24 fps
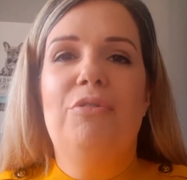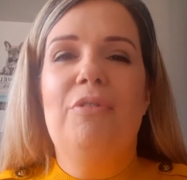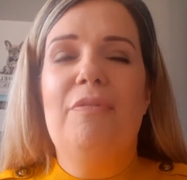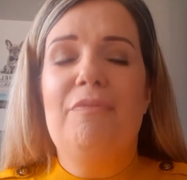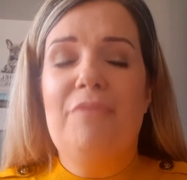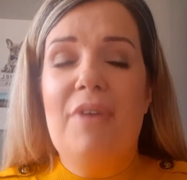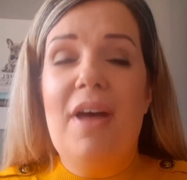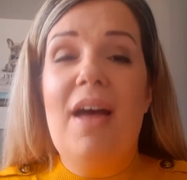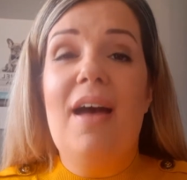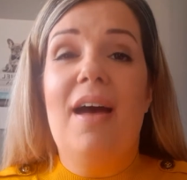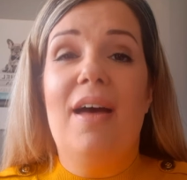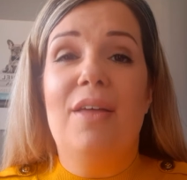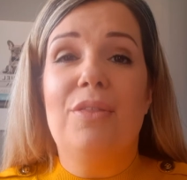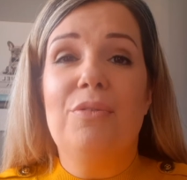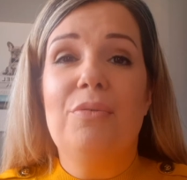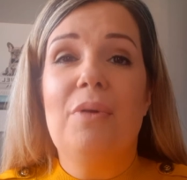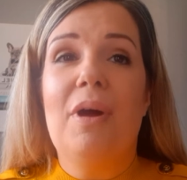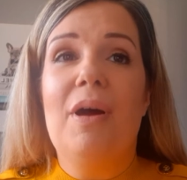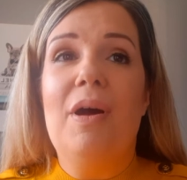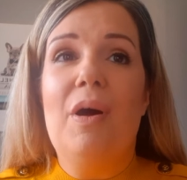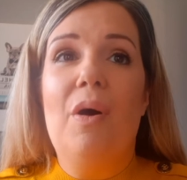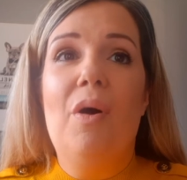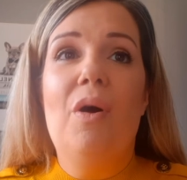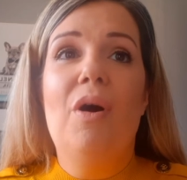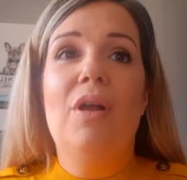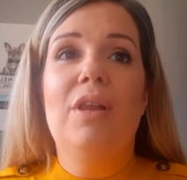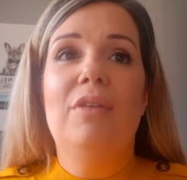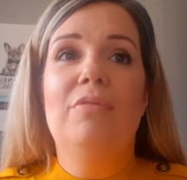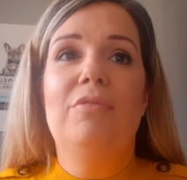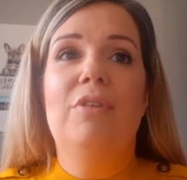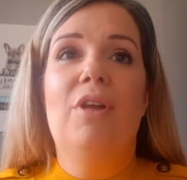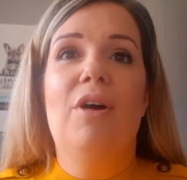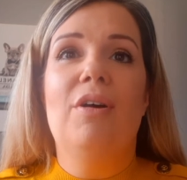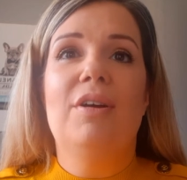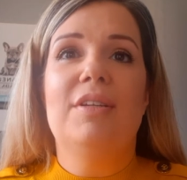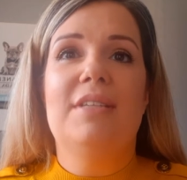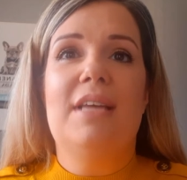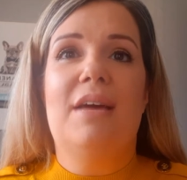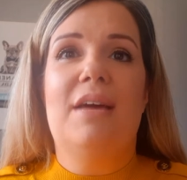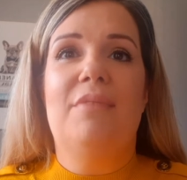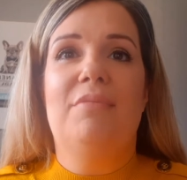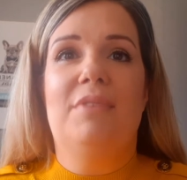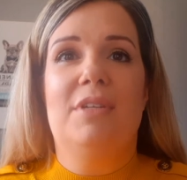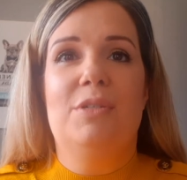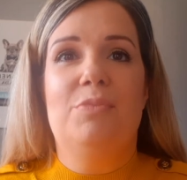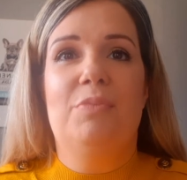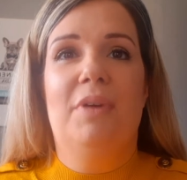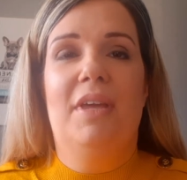far throughout all of lockdown
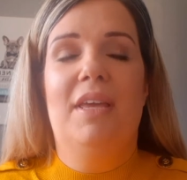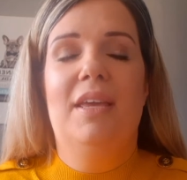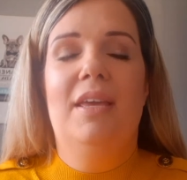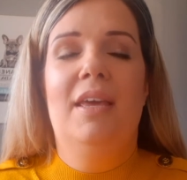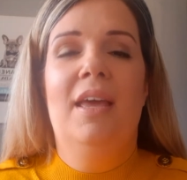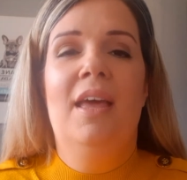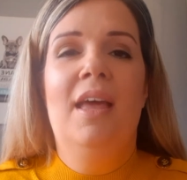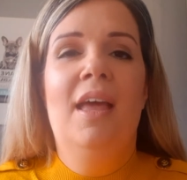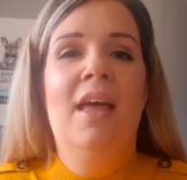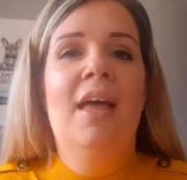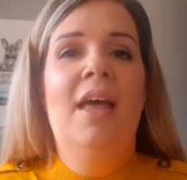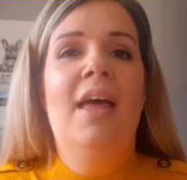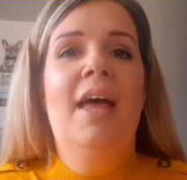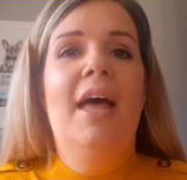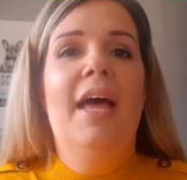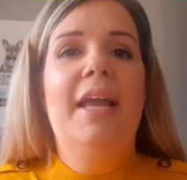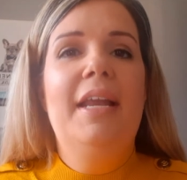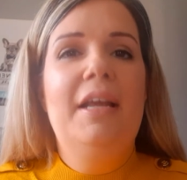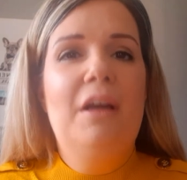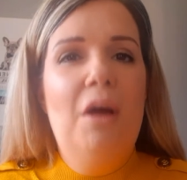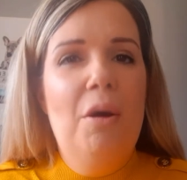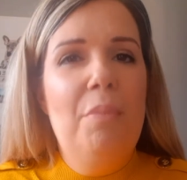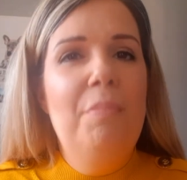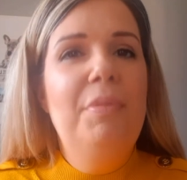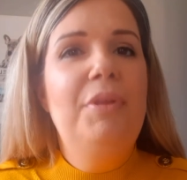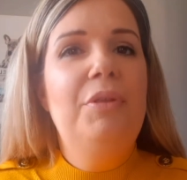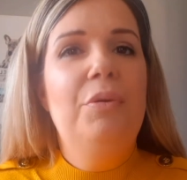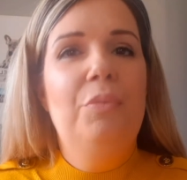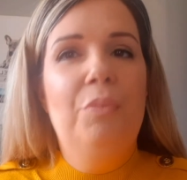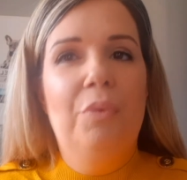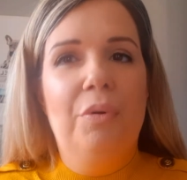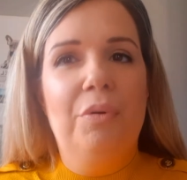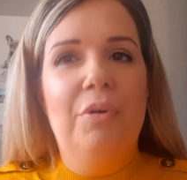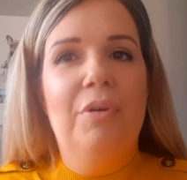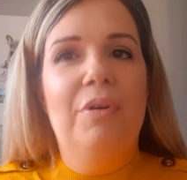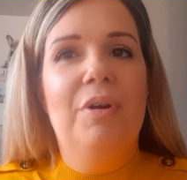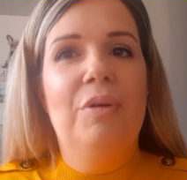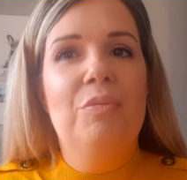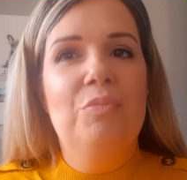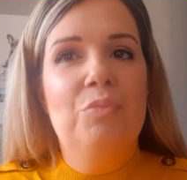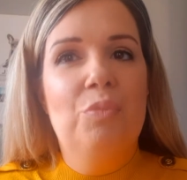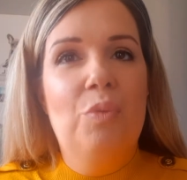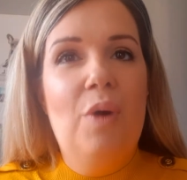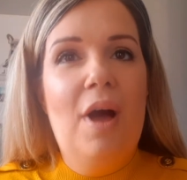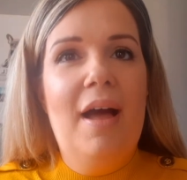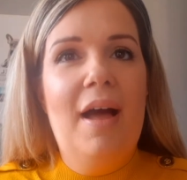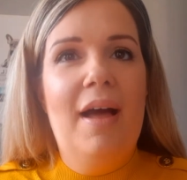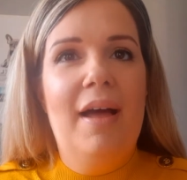this week, and it got me to wondering
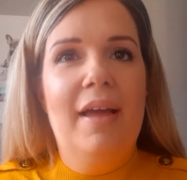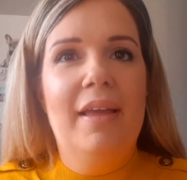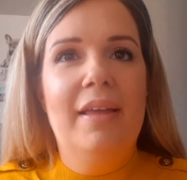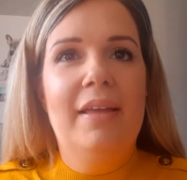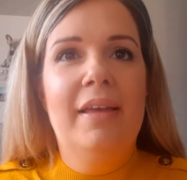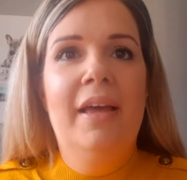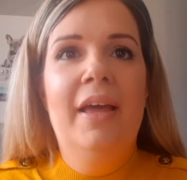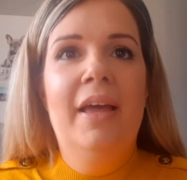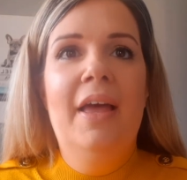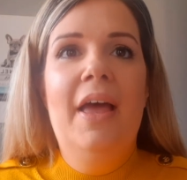why.